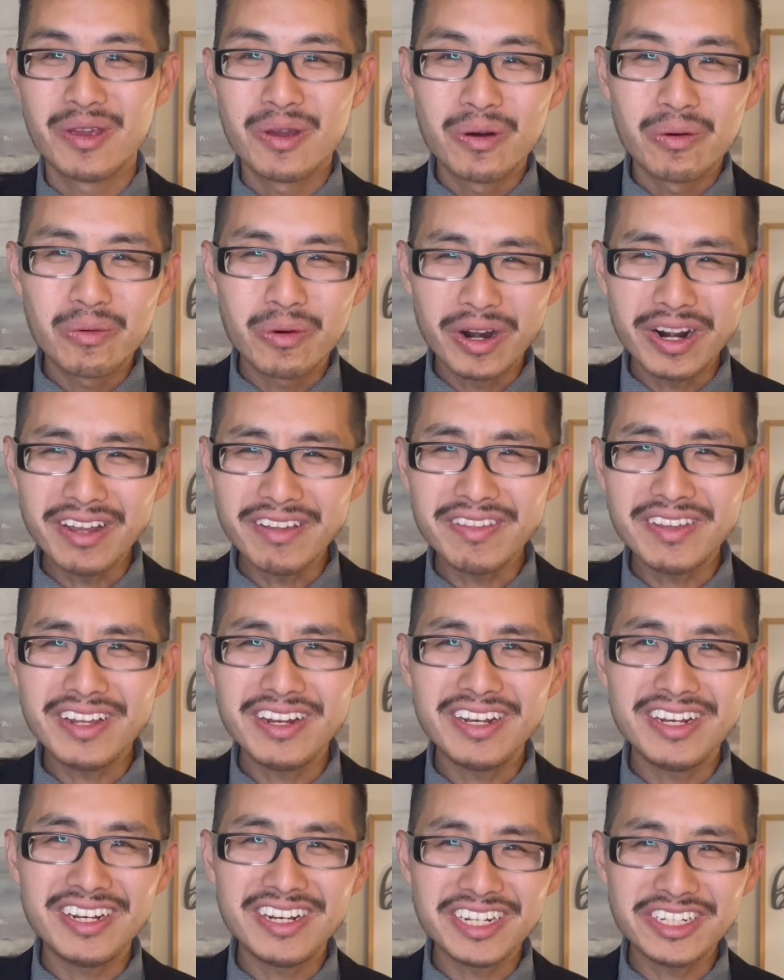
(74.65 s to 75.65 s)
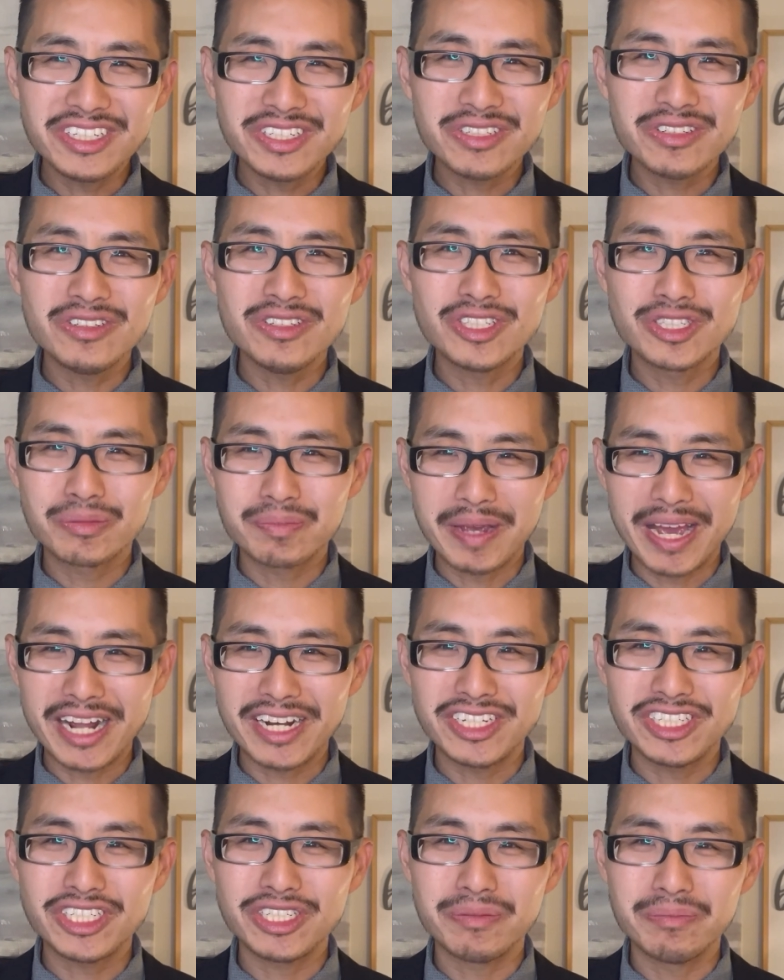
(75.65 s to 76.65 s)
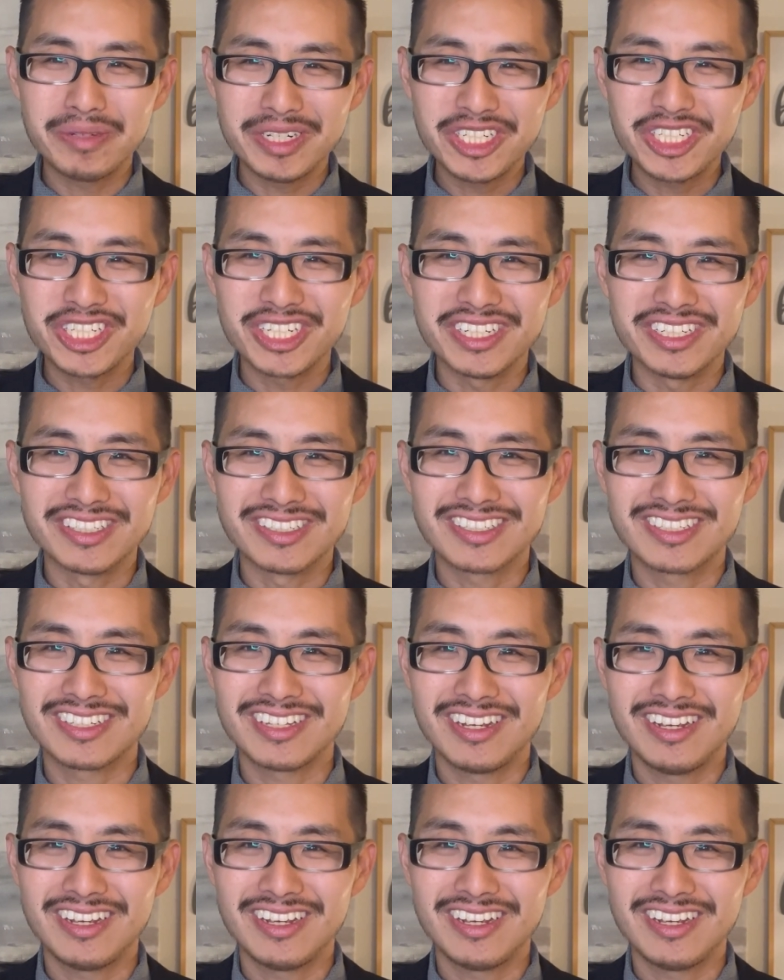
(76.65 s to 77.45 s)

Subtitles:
one of the initial Spanish missions.